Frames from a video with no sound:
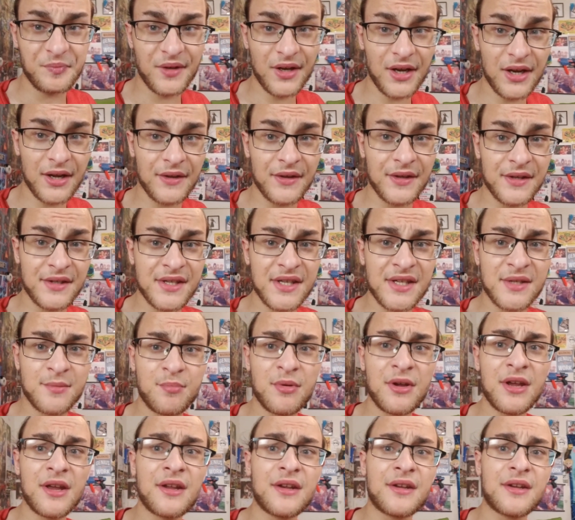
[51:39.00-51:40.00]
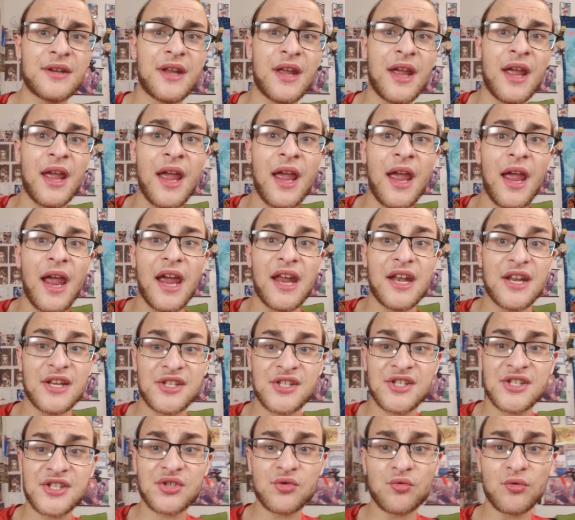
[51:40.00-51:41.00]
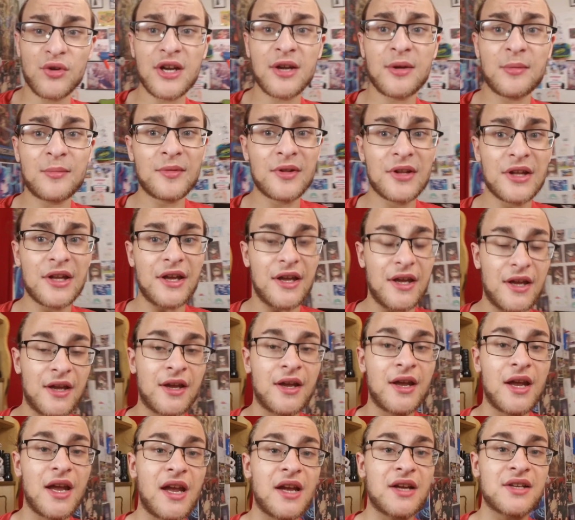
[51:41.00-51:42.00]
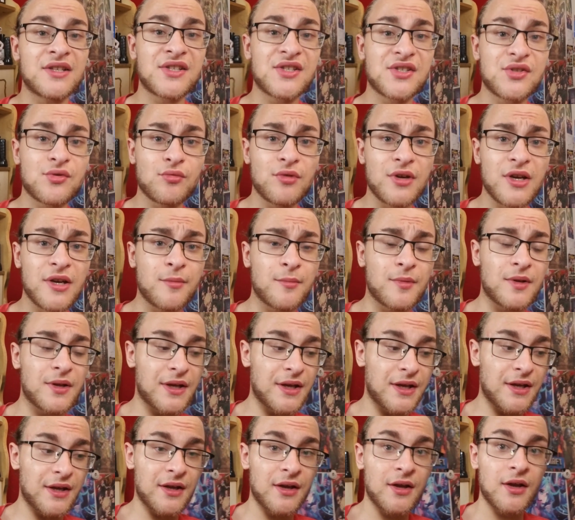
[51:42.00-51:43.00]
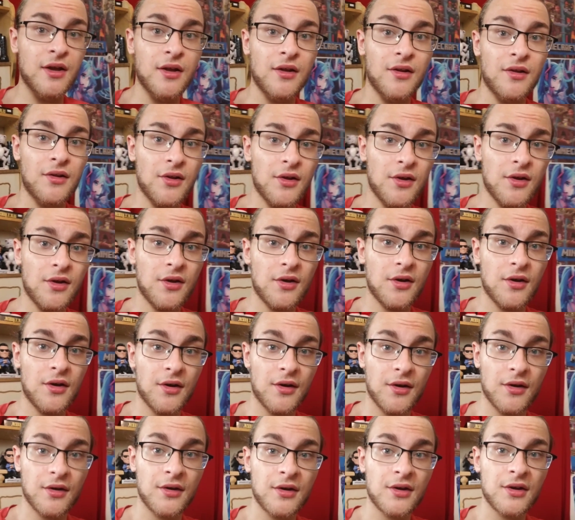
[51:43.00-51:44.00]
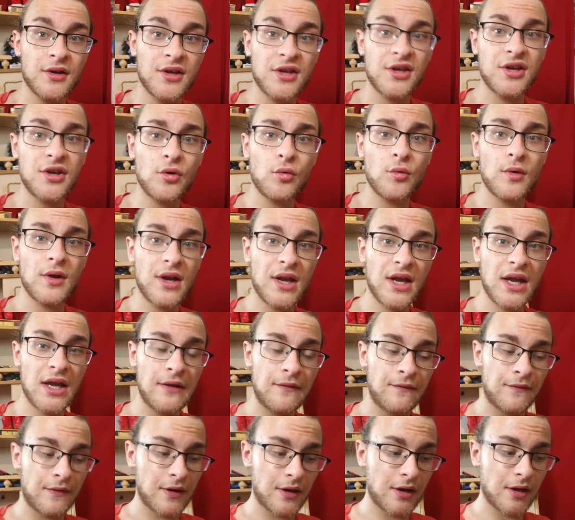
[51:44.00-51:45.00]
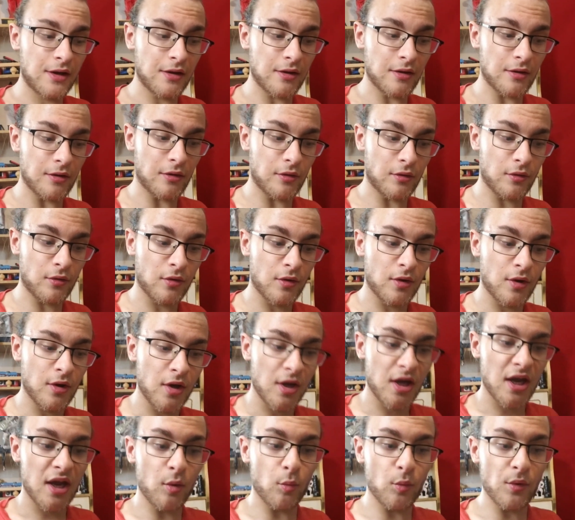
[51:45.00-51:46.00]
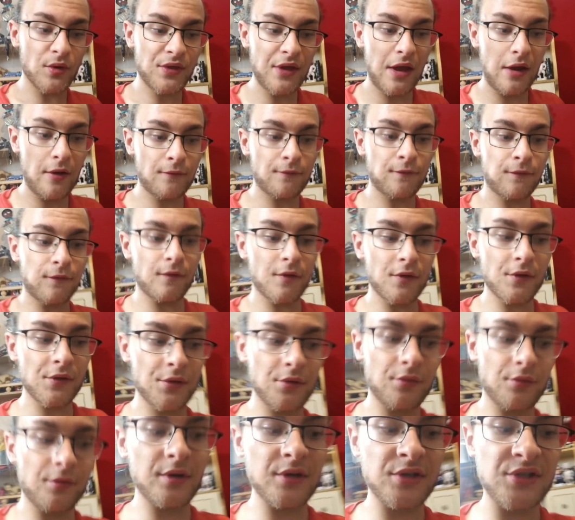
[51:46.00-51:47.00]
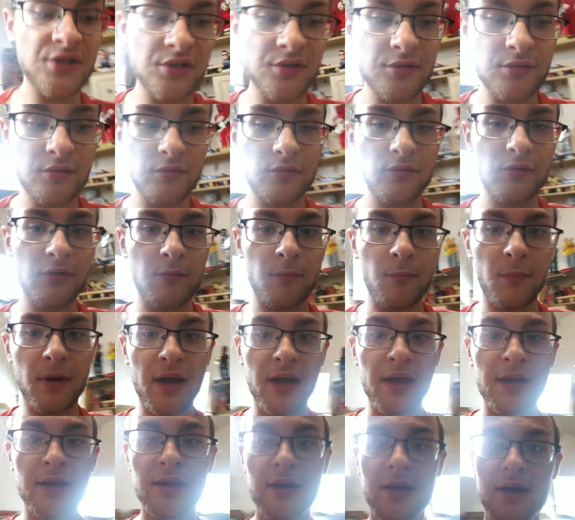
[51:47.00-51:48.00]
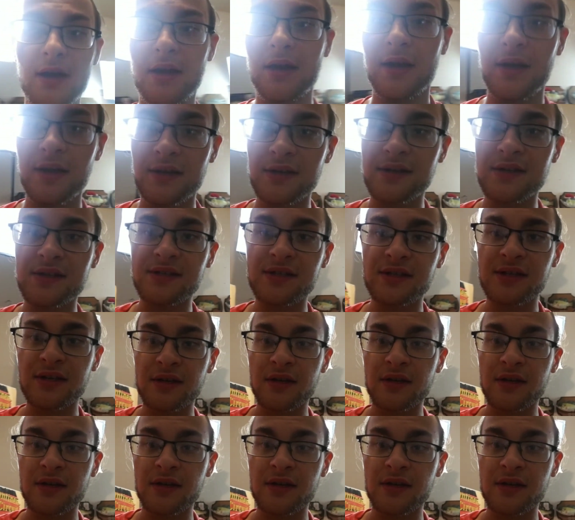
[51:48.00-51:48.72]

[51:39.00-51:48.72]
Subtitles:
this has been an extremely long Q&A video. And without further ado, my guys,